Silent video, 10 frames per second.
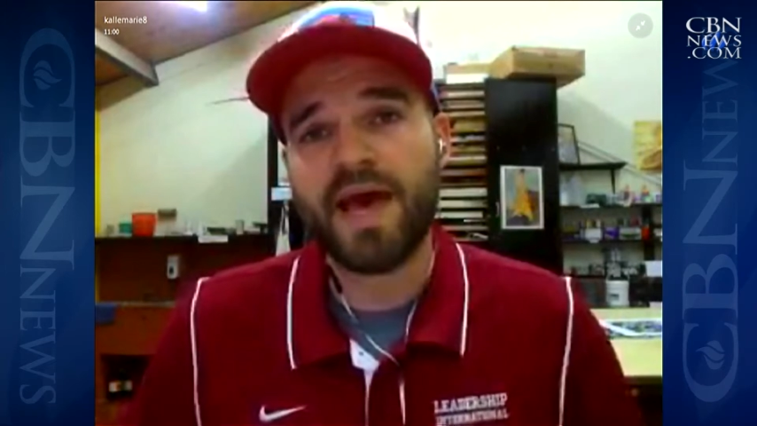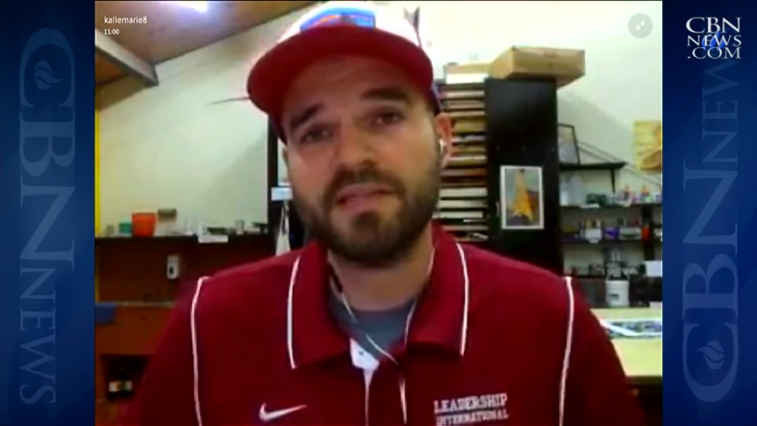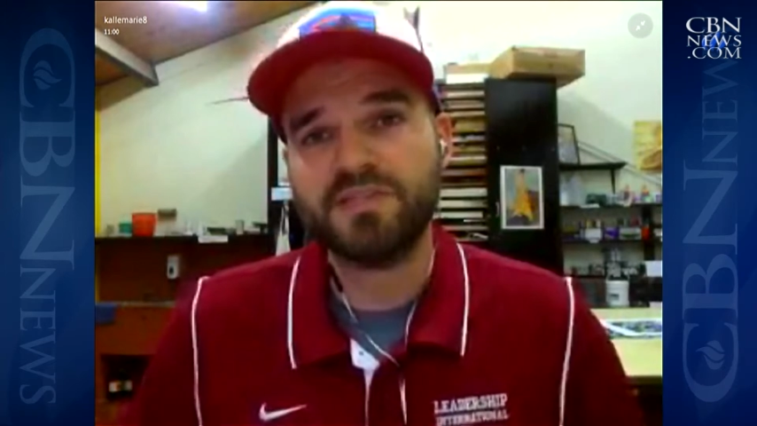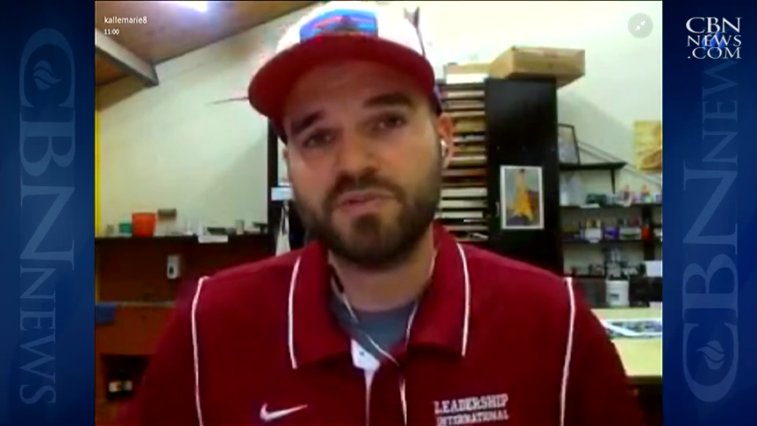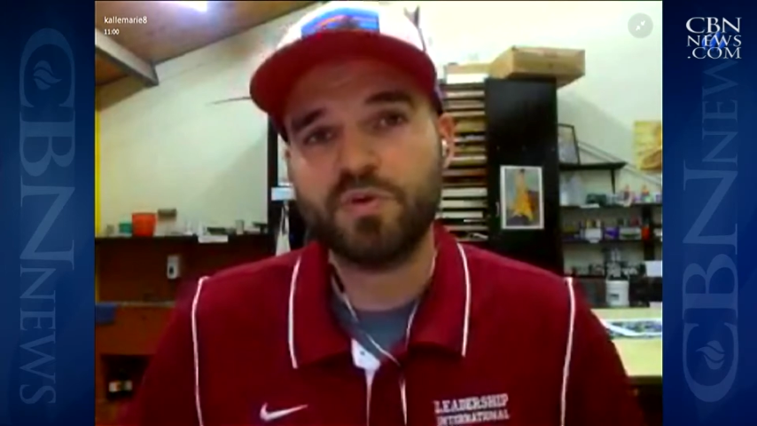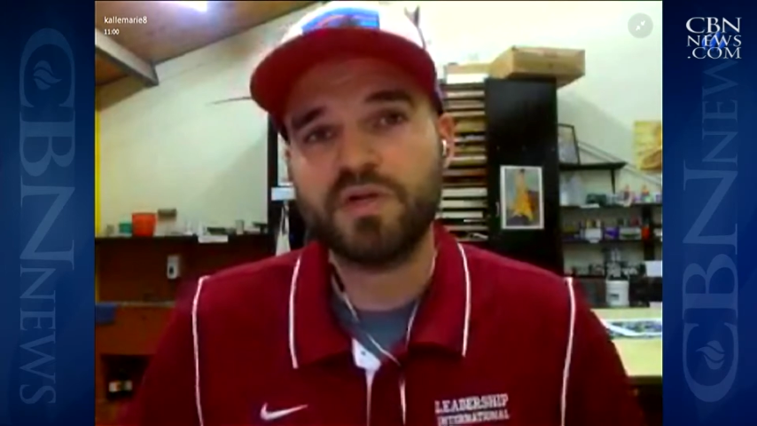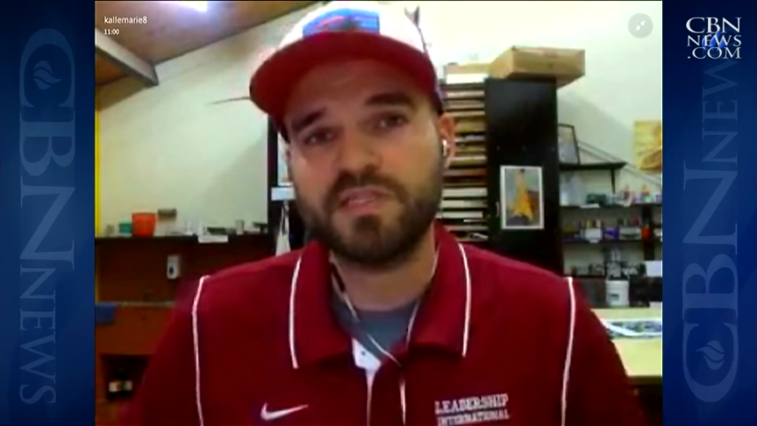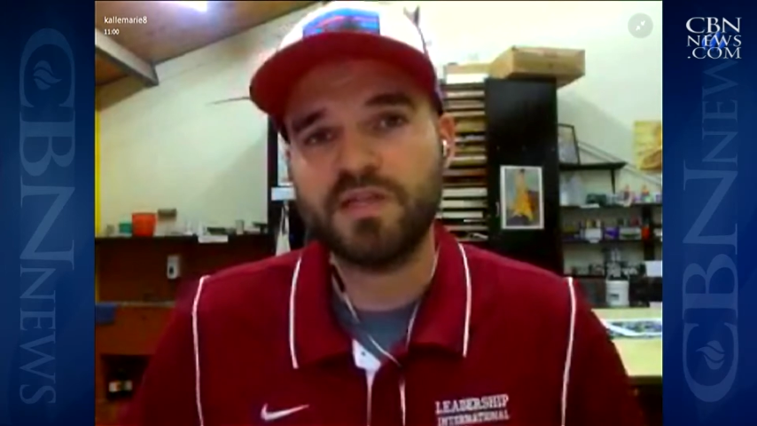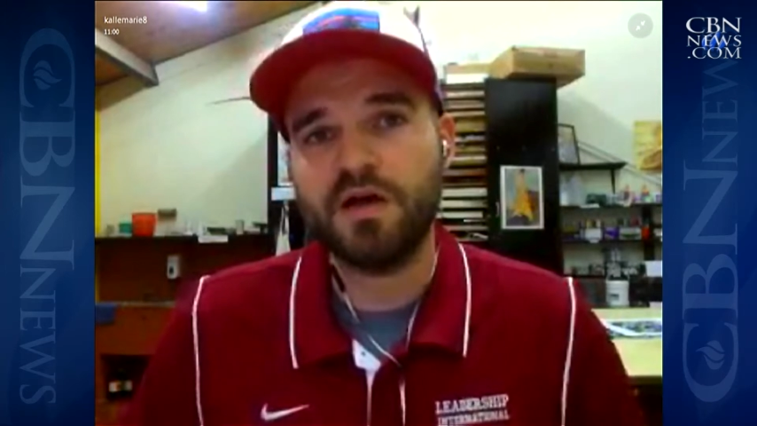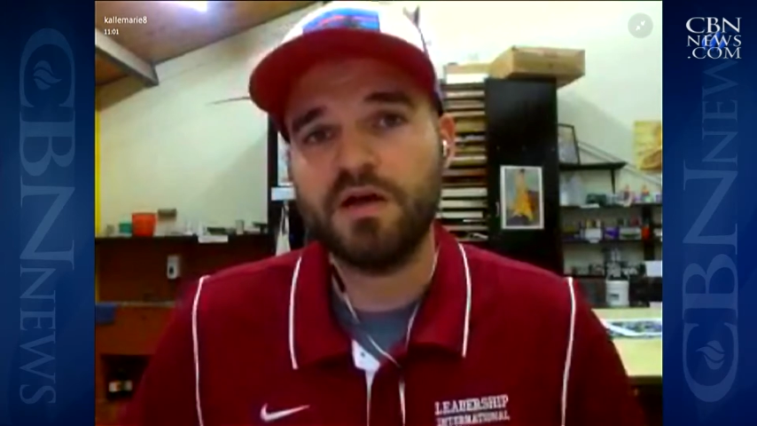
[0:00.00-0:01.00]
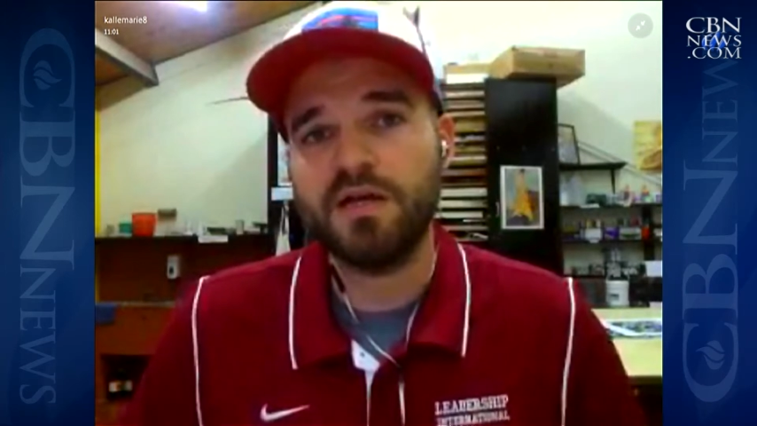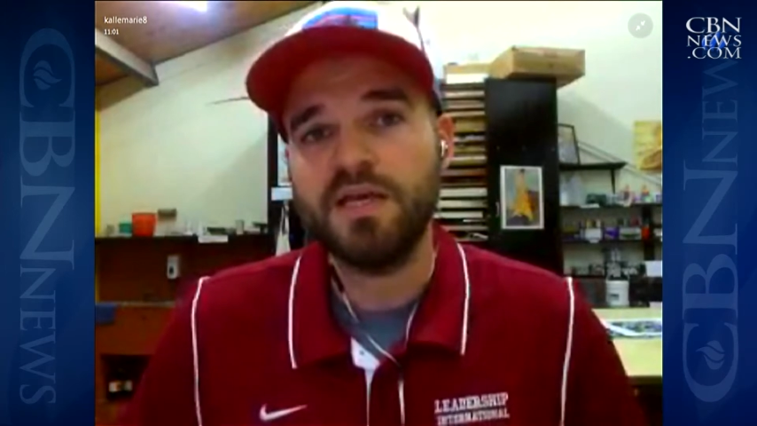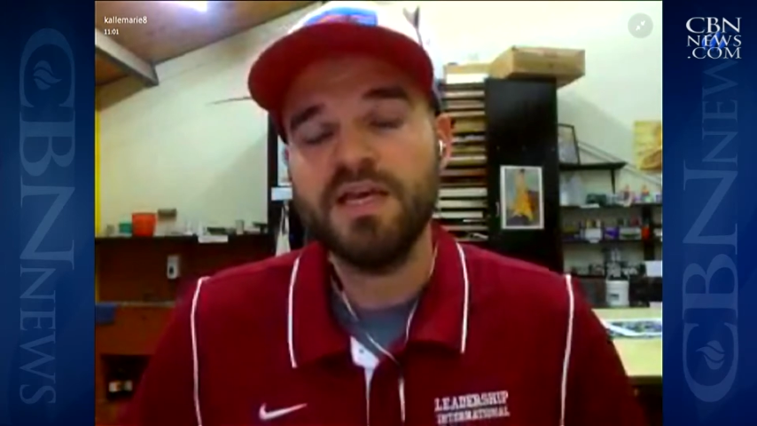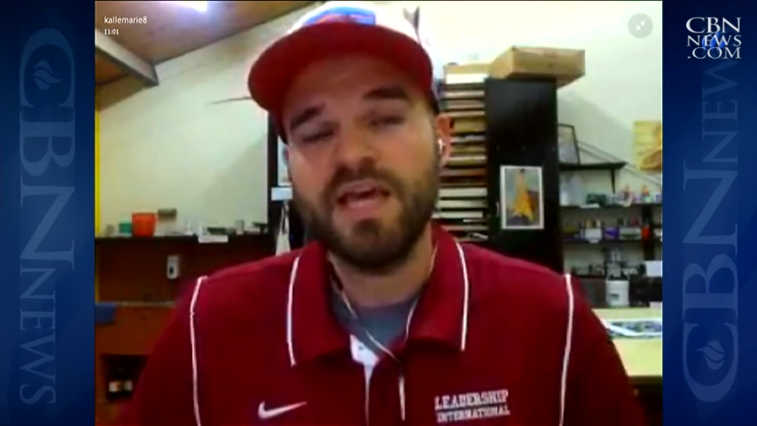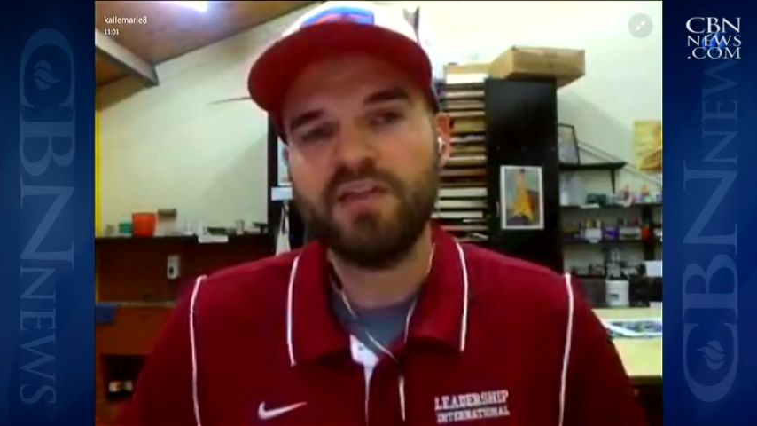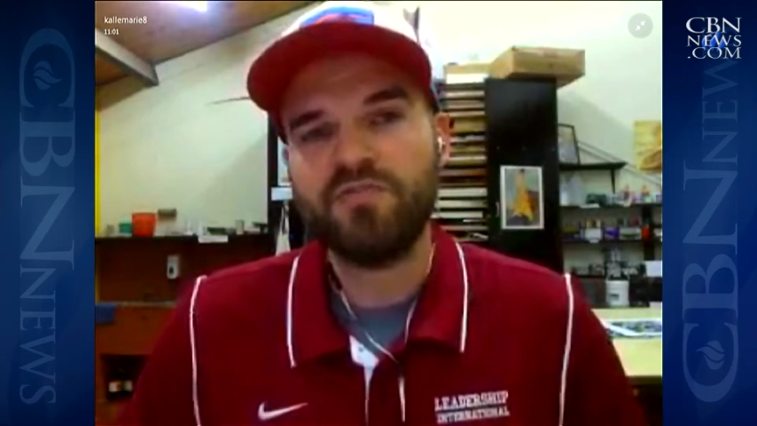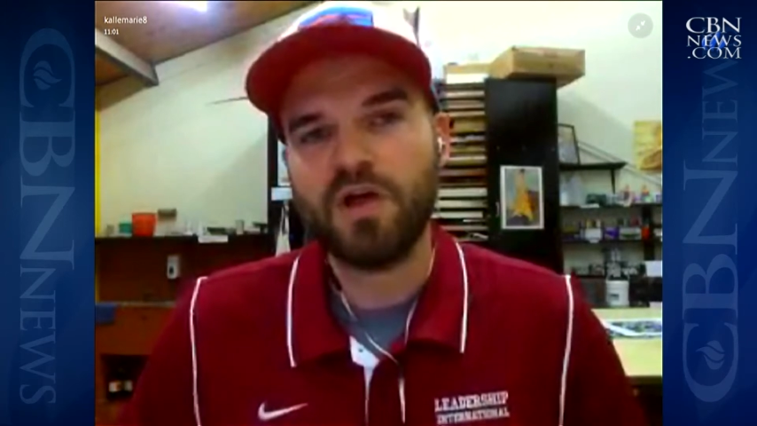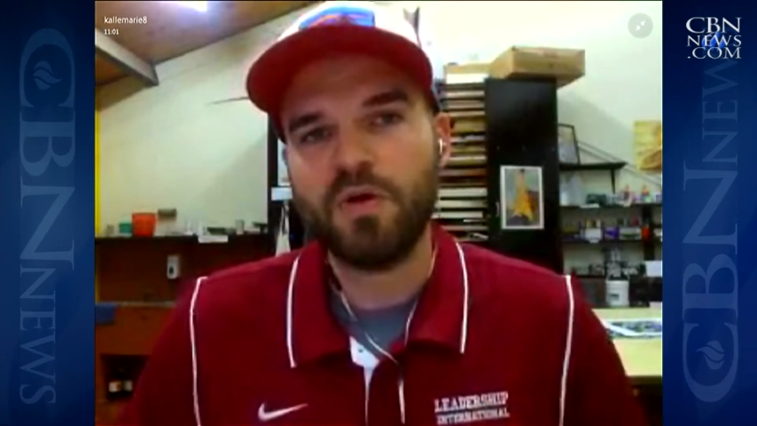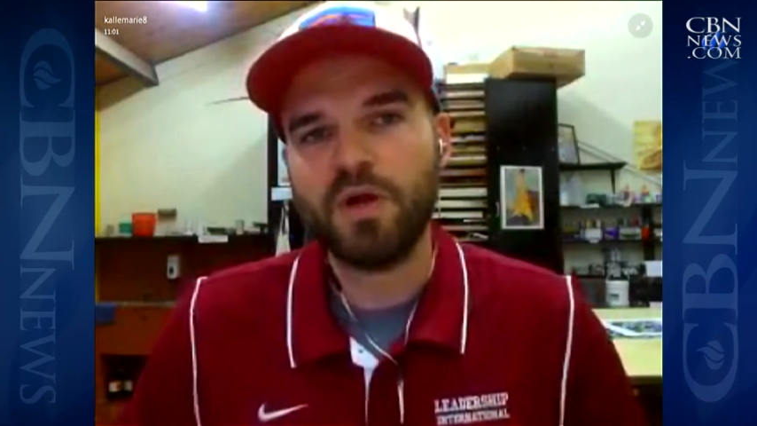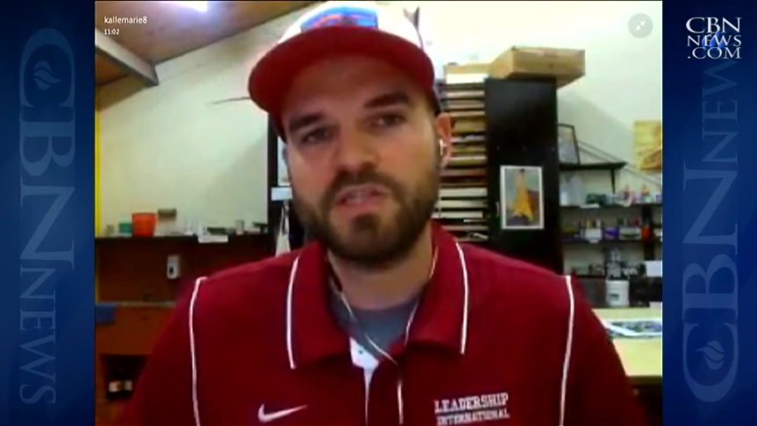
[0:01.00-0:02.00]
at Story Song and
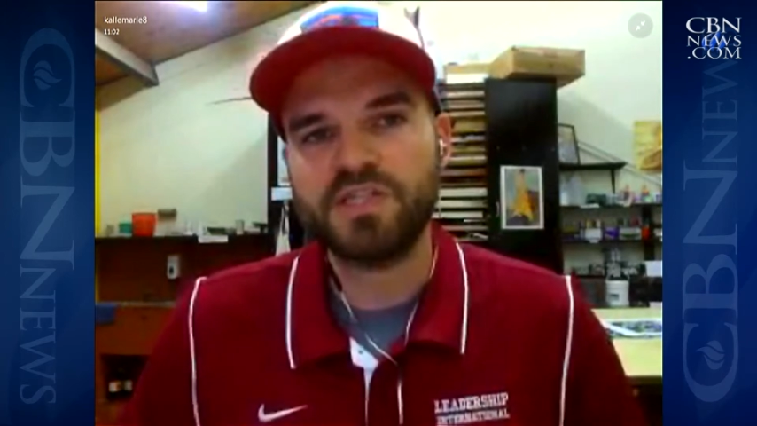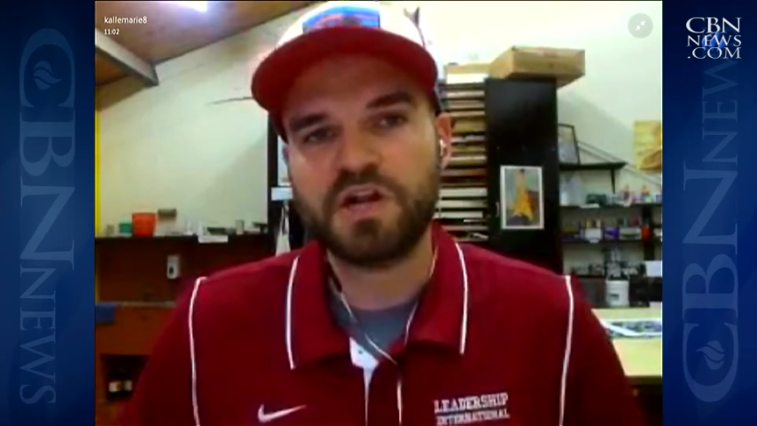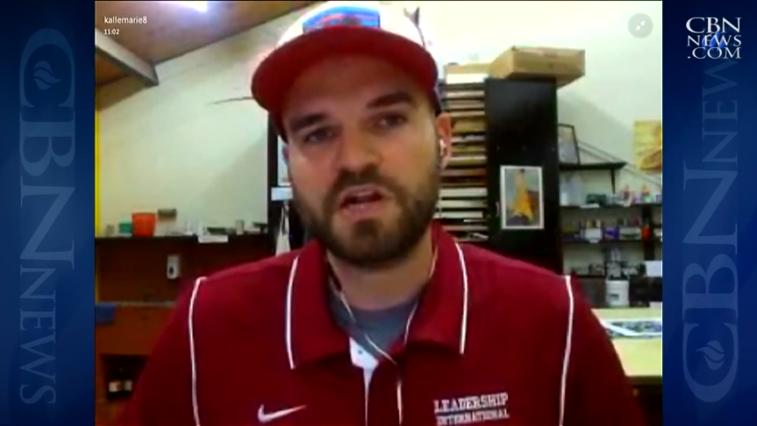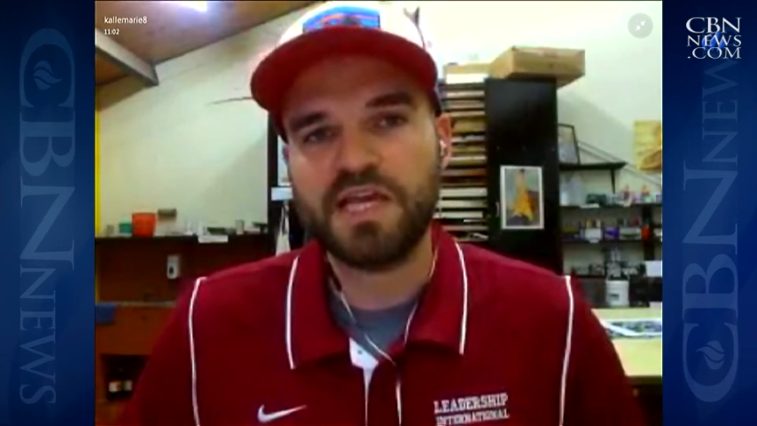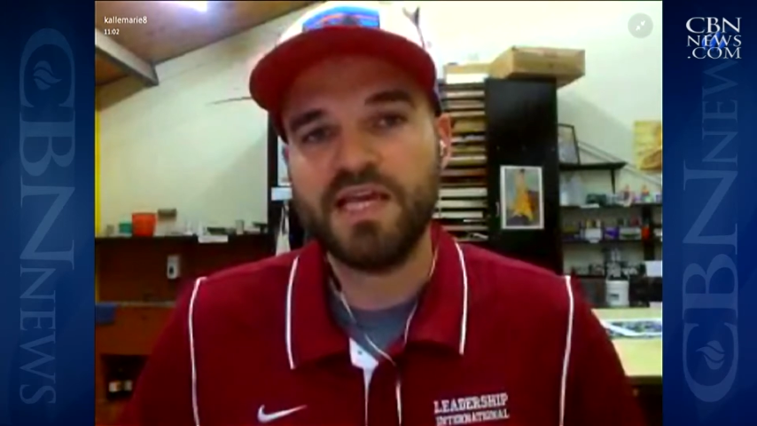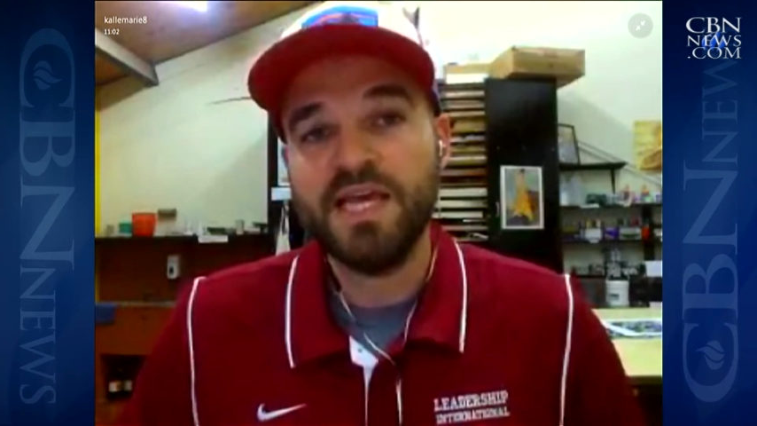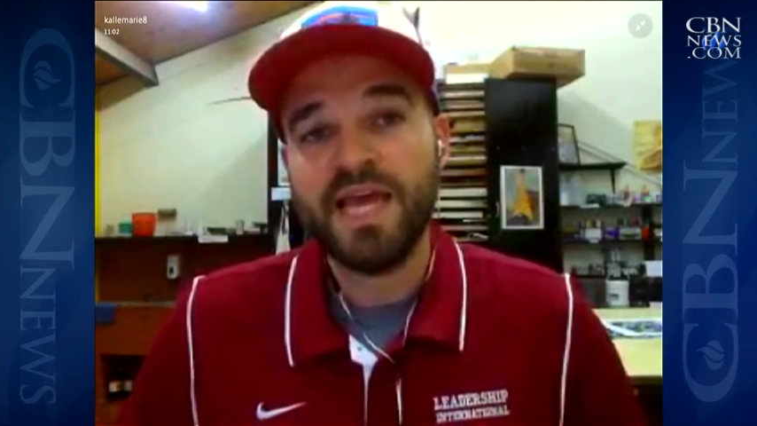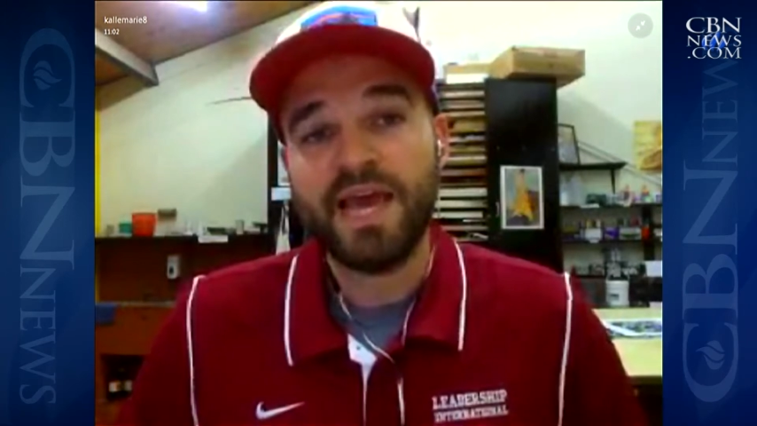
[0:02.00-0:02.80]
follow our journey.